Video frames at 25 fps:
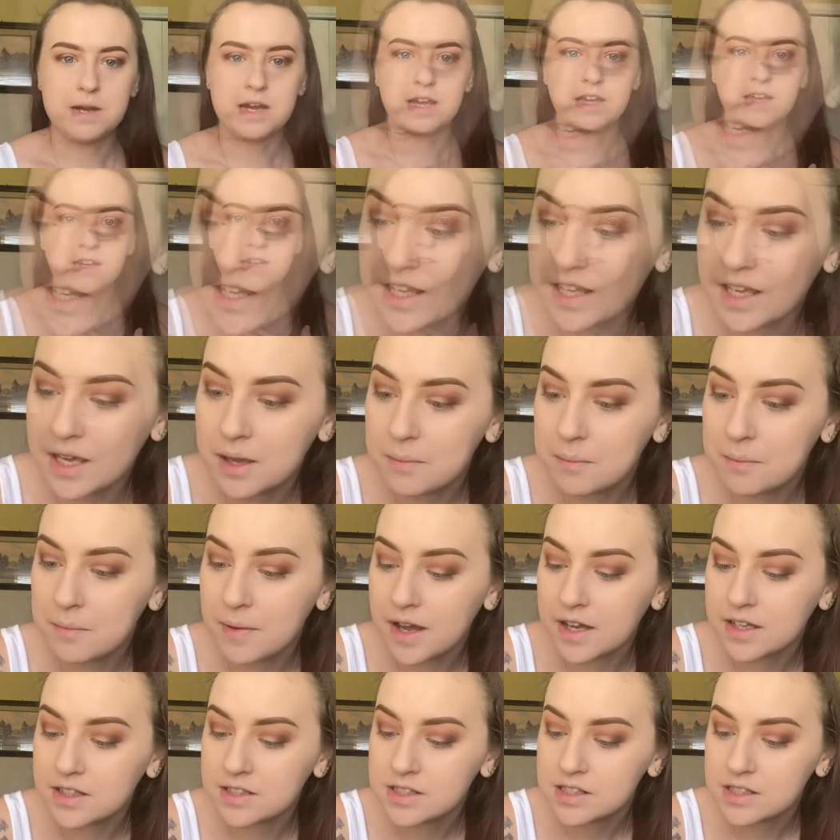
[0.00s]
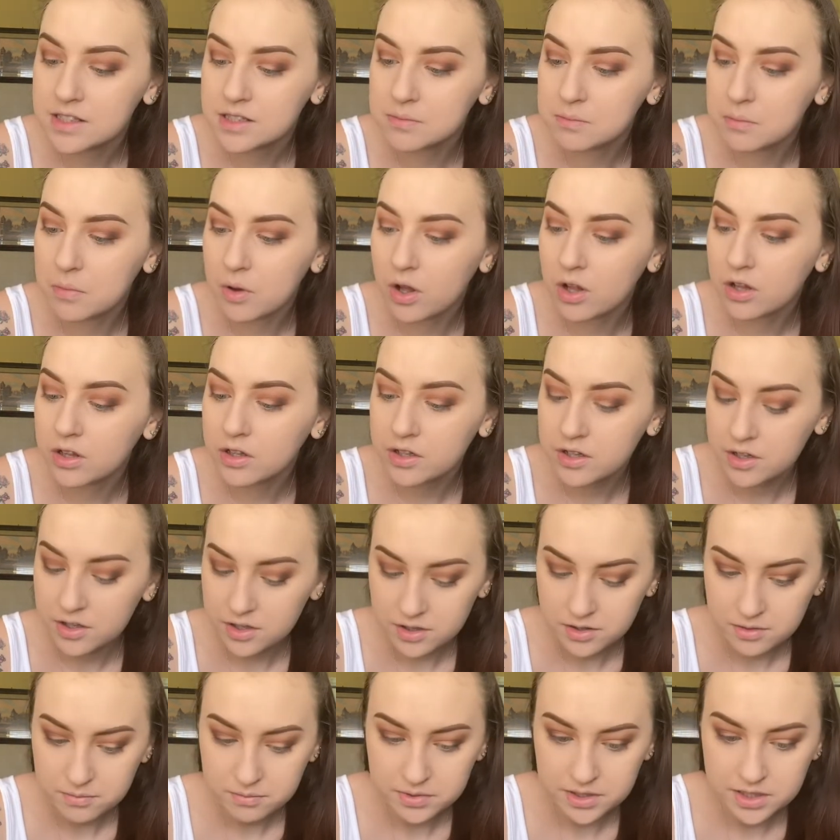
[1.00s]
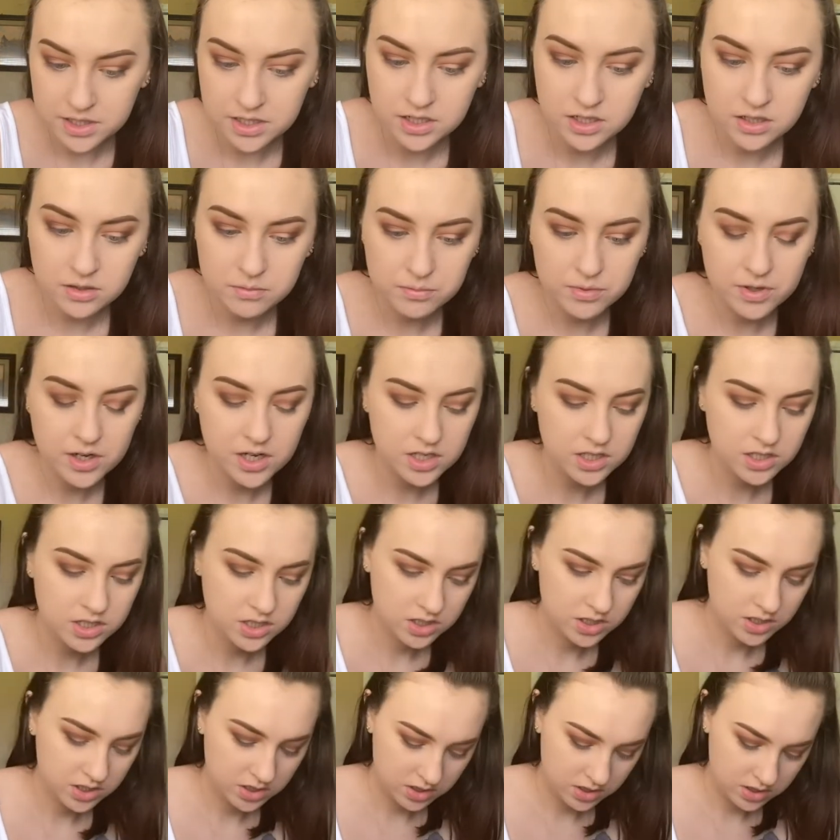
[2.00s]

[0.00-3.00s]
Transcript: I'm gonna get my smaller blending brush.